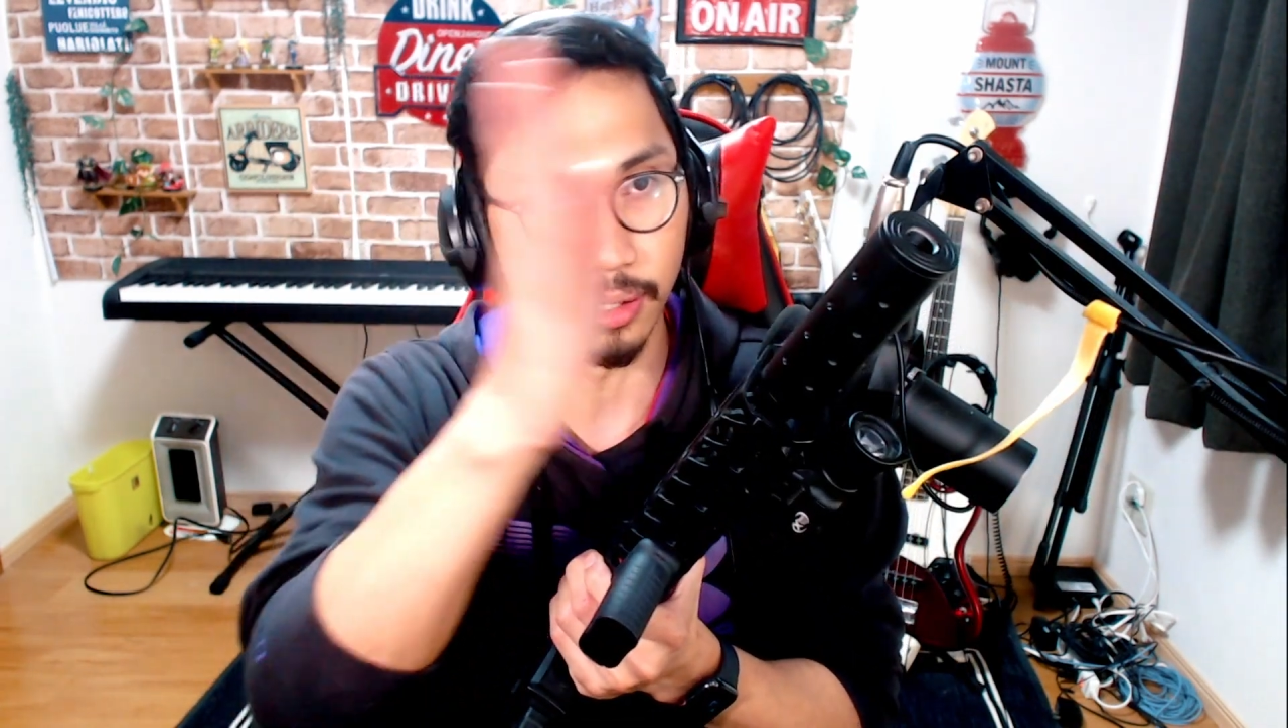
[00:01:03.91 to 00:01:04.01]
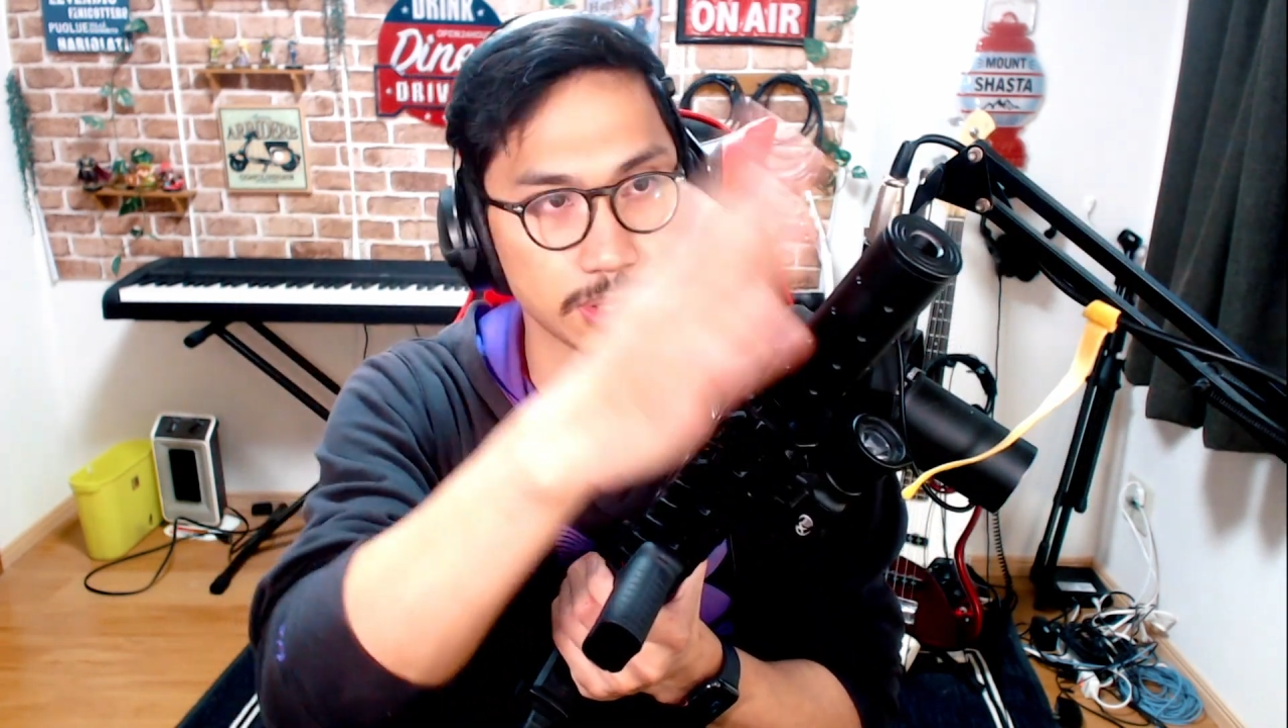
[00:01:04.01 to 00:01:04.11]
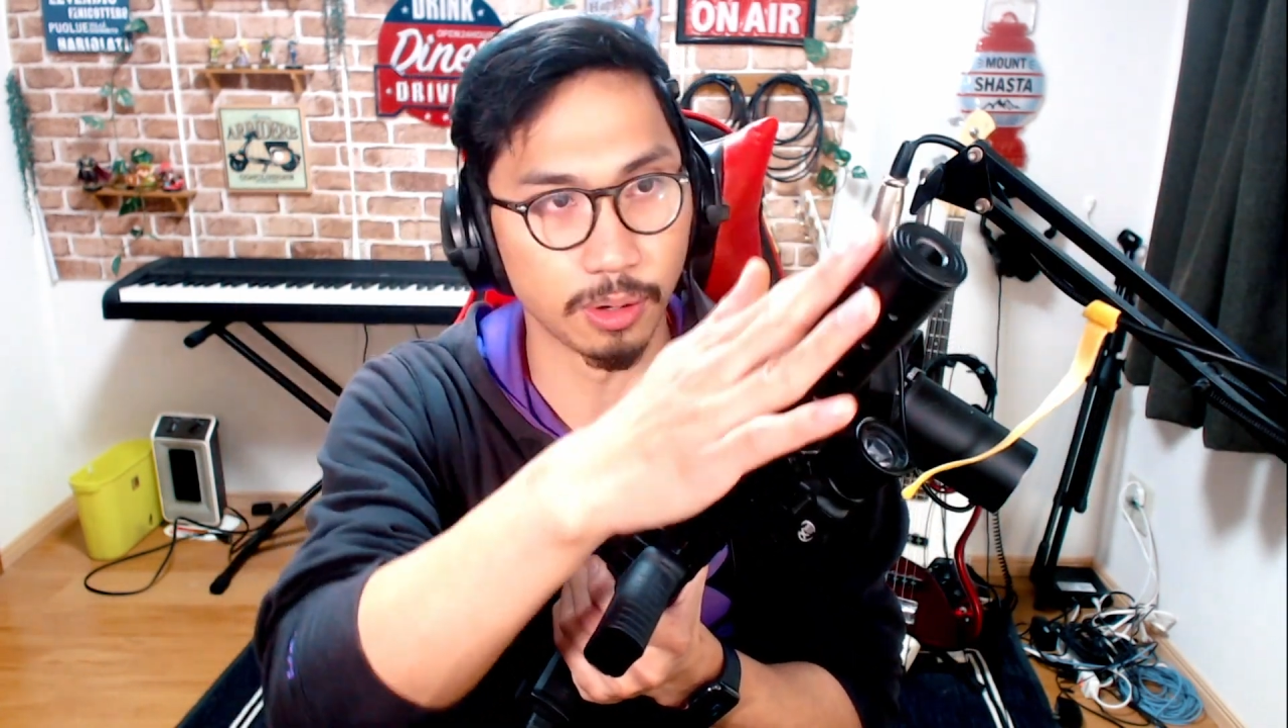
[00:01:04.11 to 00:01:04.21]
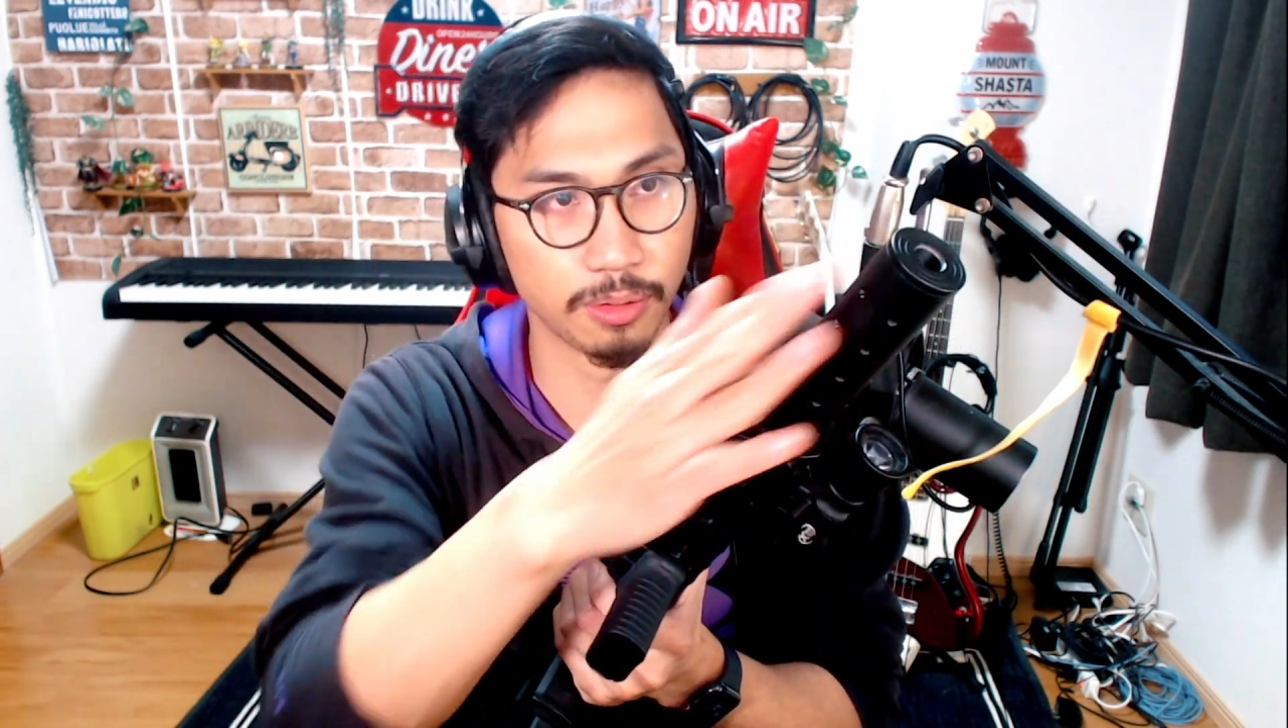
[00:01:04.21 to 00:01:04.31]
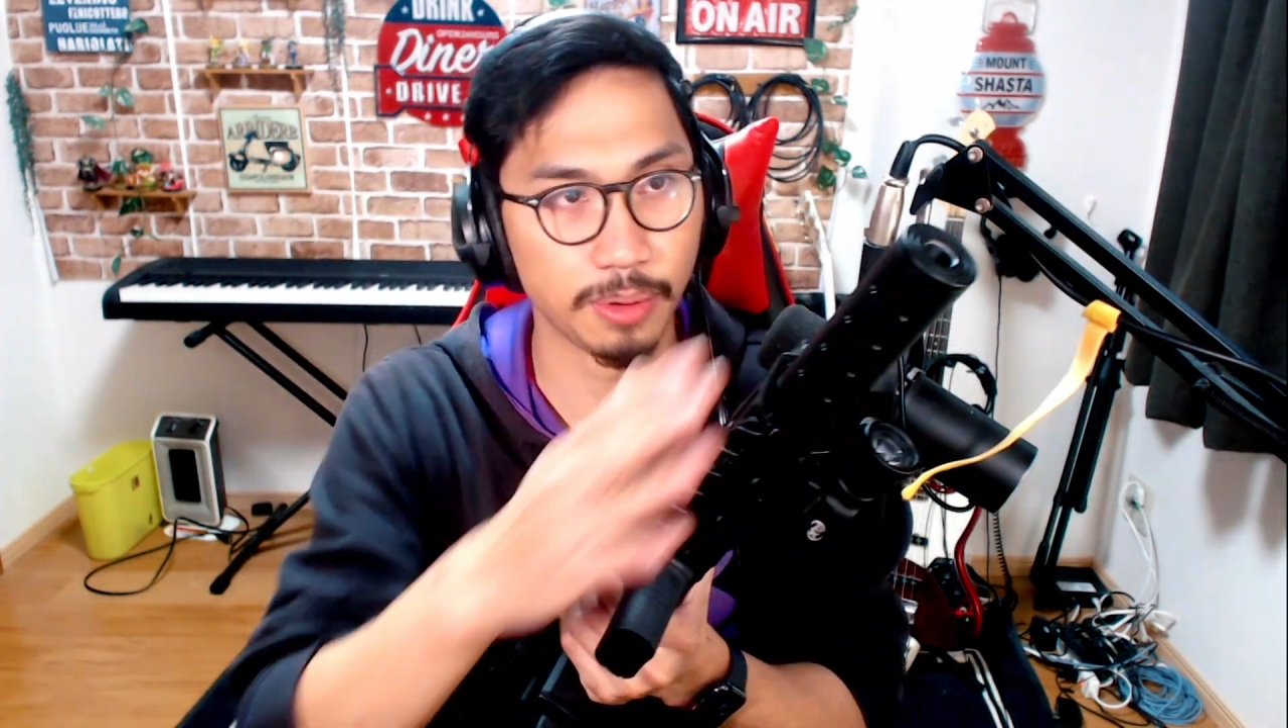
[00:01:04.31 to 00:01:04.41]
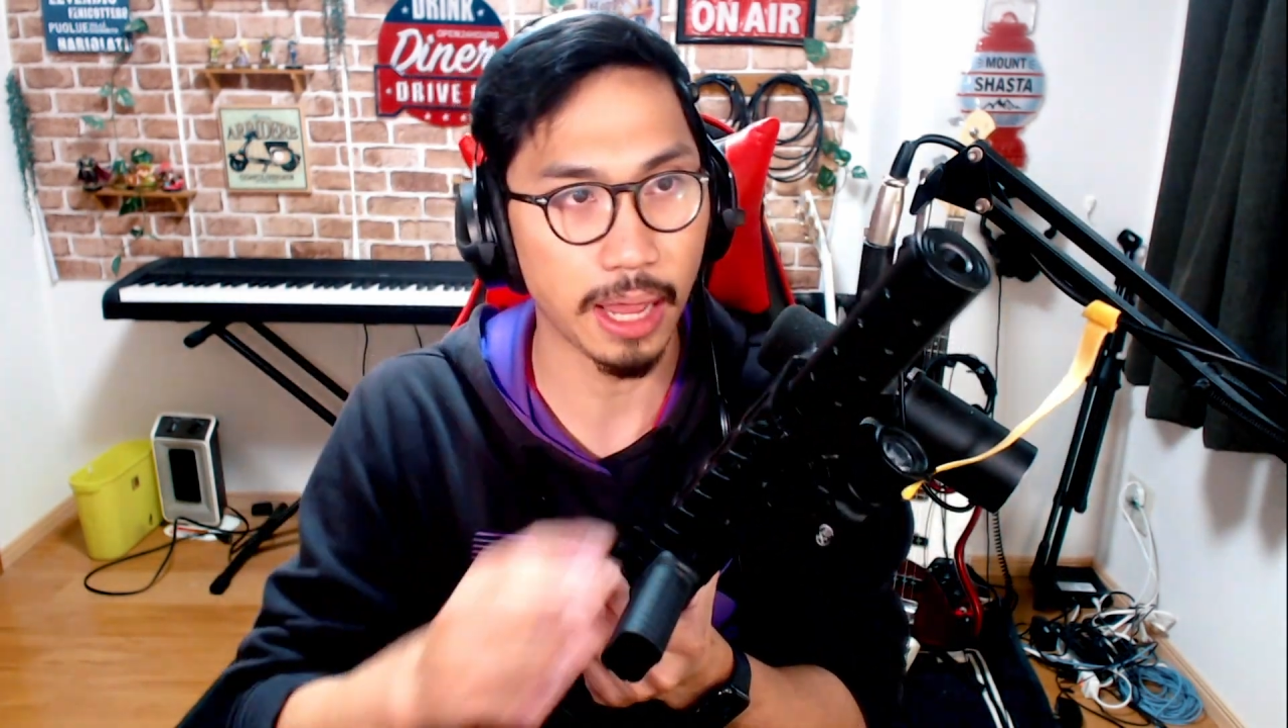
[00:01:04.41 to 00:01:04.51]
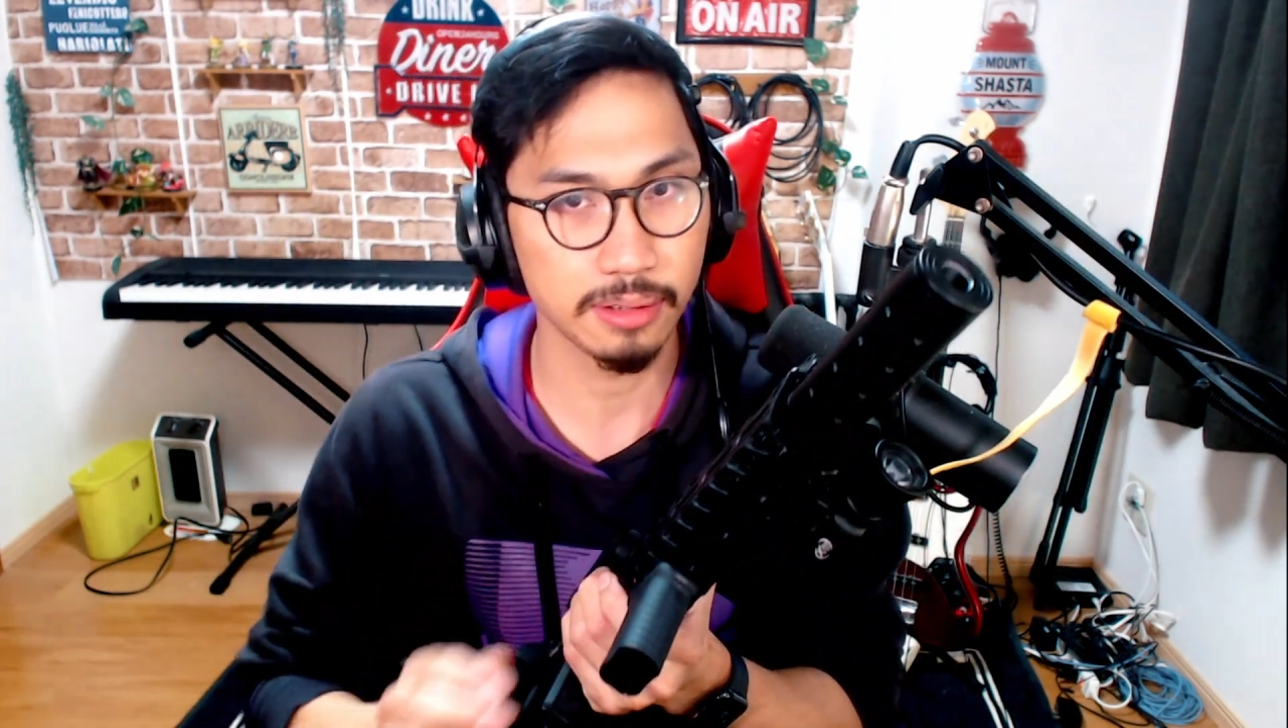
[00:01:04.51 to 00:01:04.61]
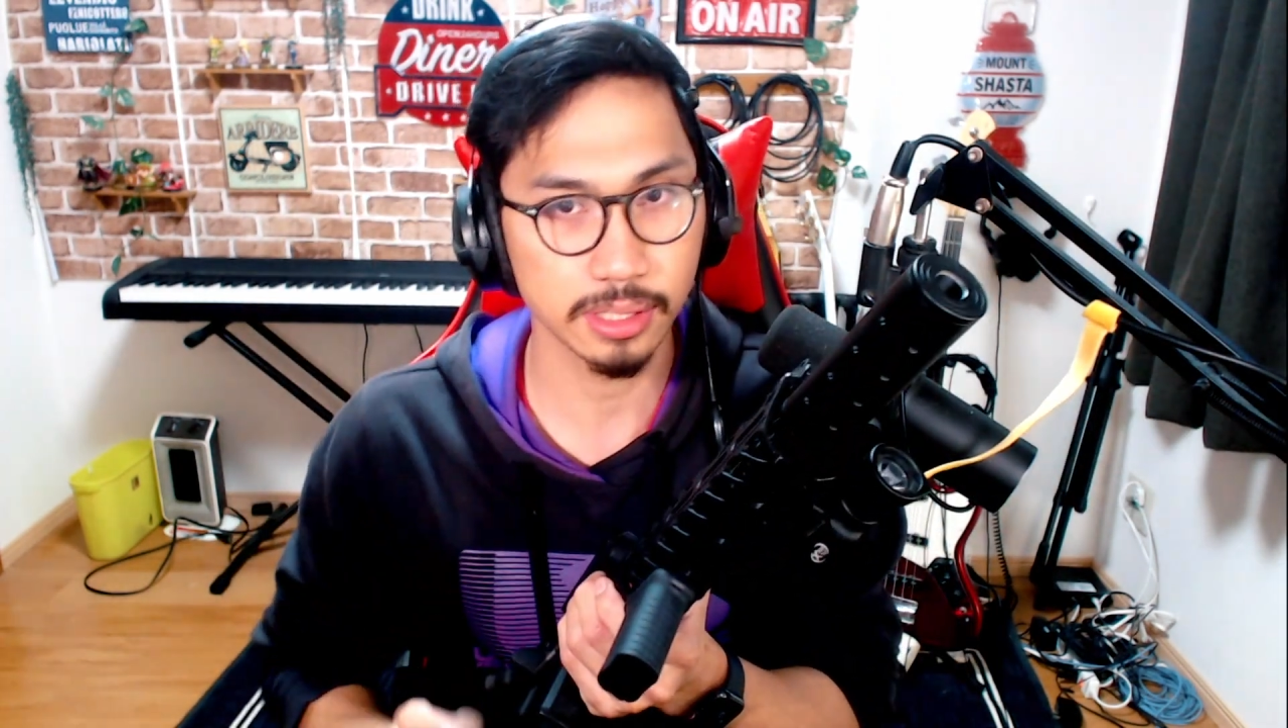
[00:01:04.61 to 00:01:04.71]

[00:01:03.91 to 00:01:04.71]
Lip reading: So we have